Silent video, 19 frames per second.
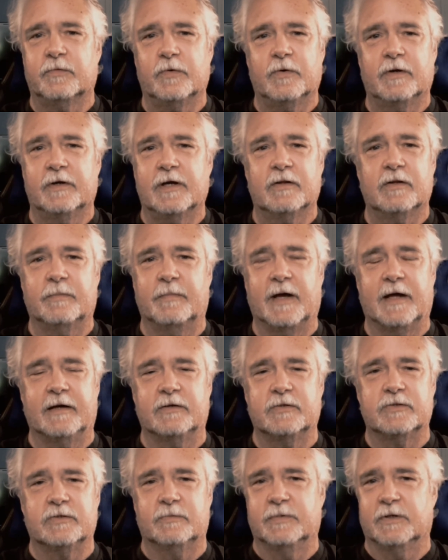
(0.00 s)
for another
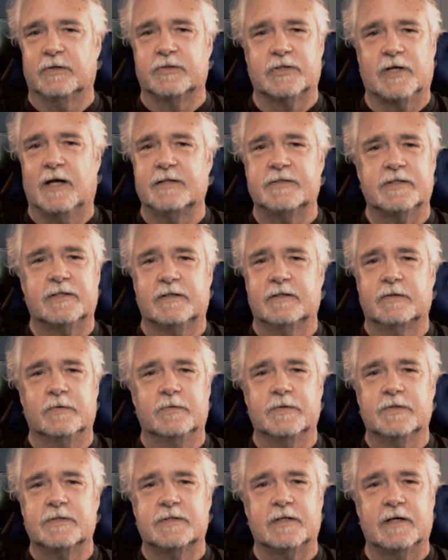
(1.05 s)
manager, Bill Johnson, who
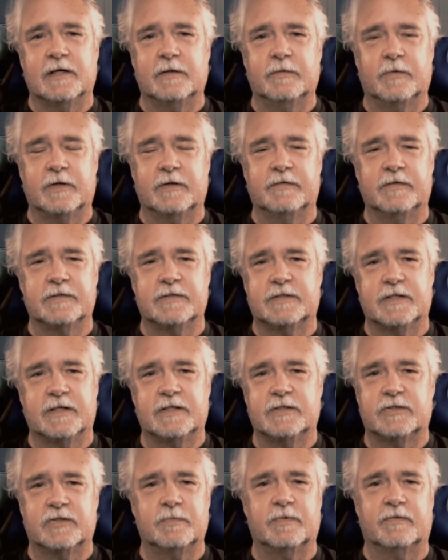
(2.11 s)
was one of his
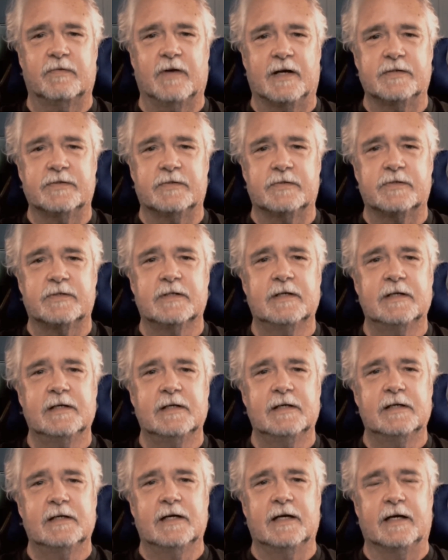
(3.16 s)
city supervisors.
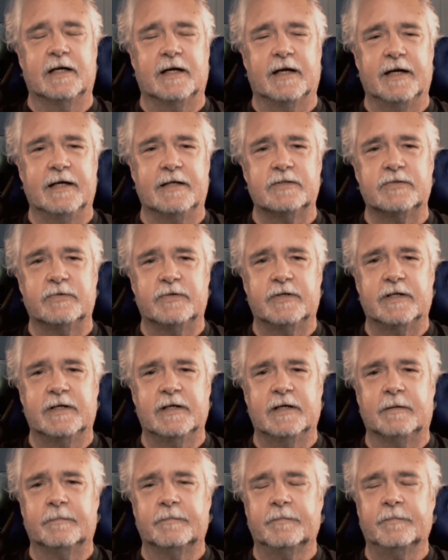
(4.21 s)
And I answered to
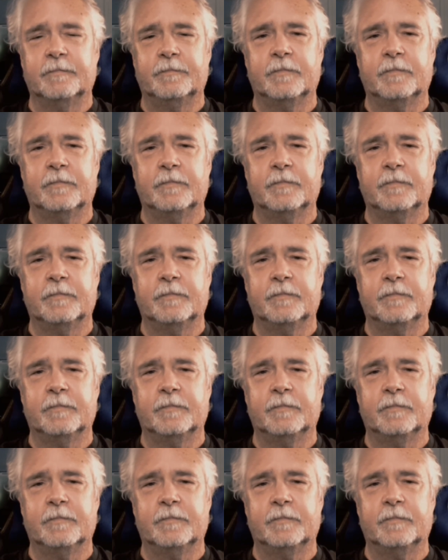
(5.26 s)
him.